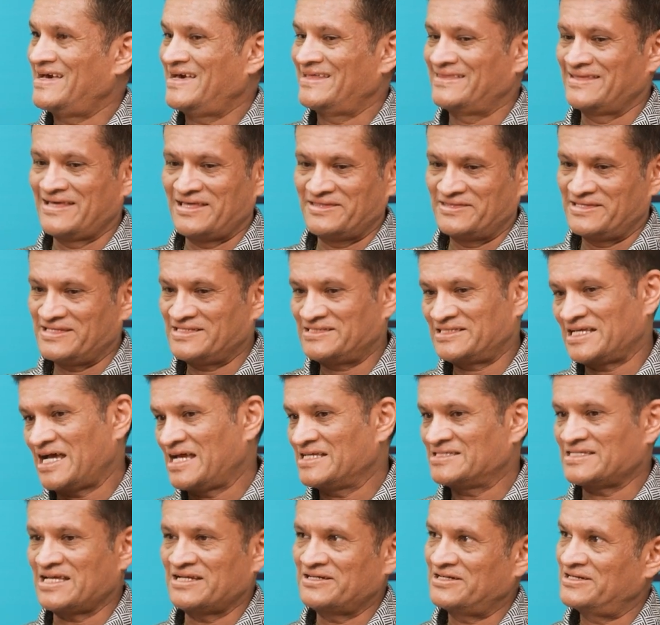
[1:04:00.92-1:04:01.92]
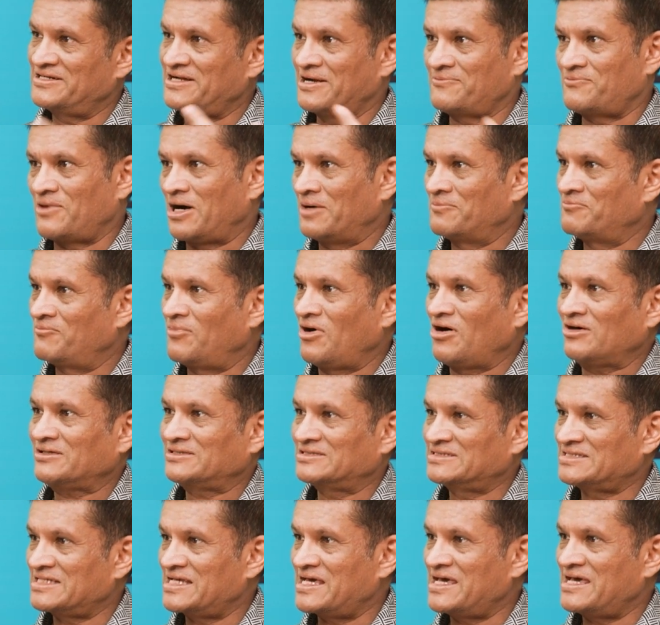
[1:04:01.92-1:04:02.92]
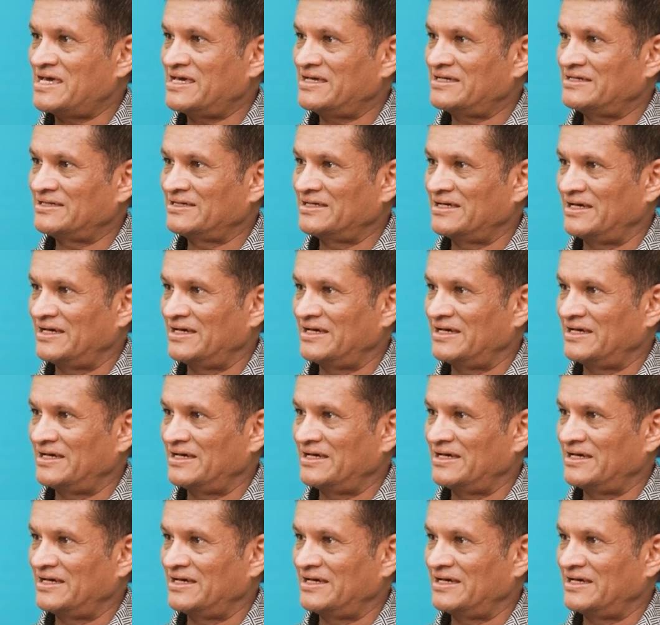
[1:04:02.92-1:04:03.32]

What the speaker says: And then these guys ended up unboxing